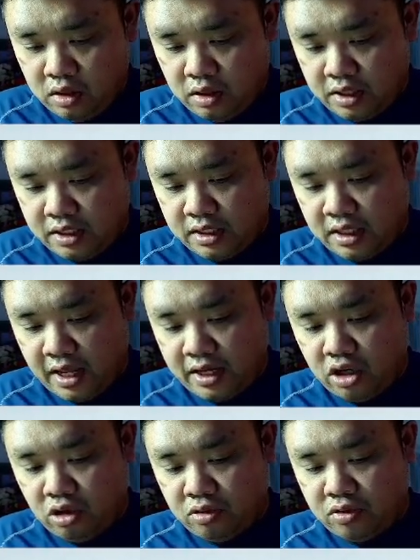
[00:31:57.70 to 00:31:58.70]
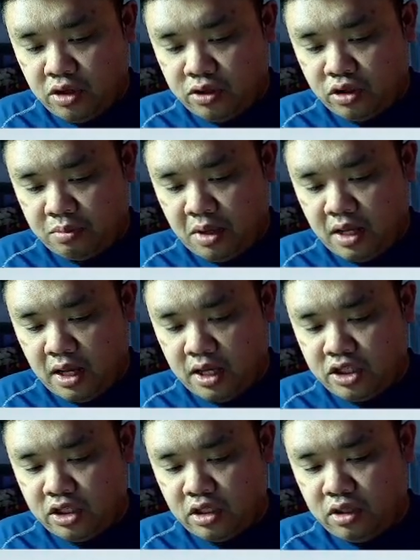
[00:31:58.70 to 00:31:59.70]
This is Lineco Neutral
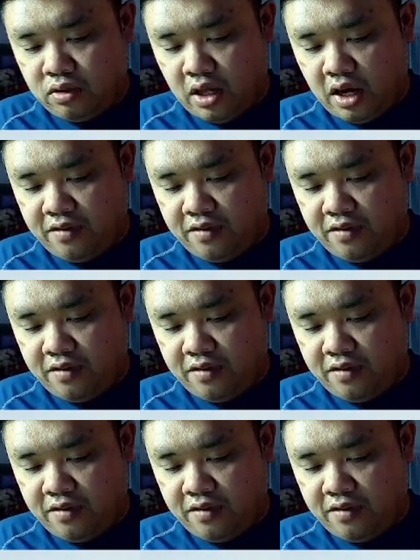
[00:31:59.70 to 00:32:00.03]
pH glue that